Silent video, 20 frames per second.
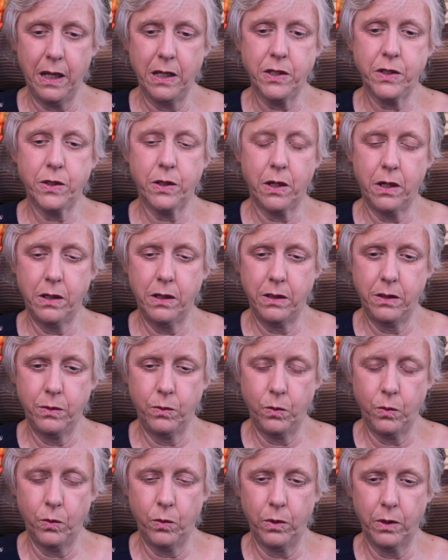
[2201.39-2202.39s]
I started
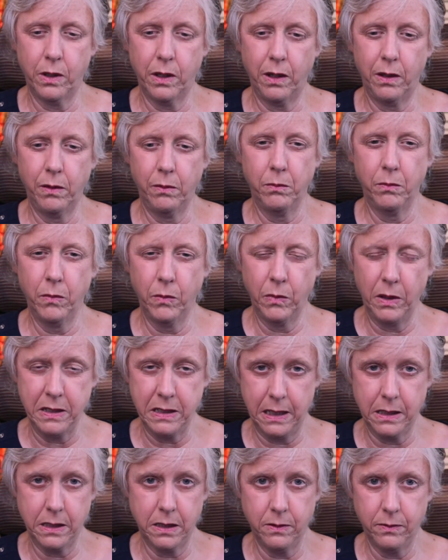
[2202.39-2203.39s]
working
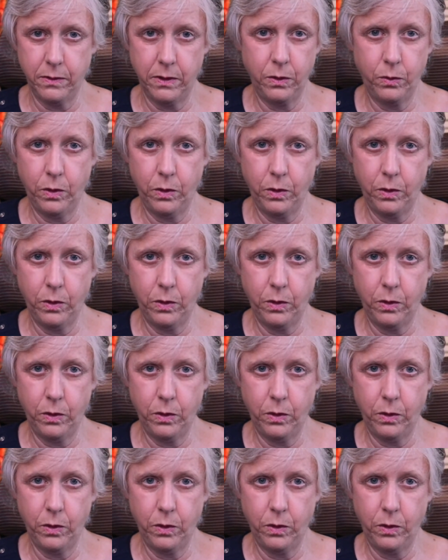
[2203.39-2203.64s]
intensively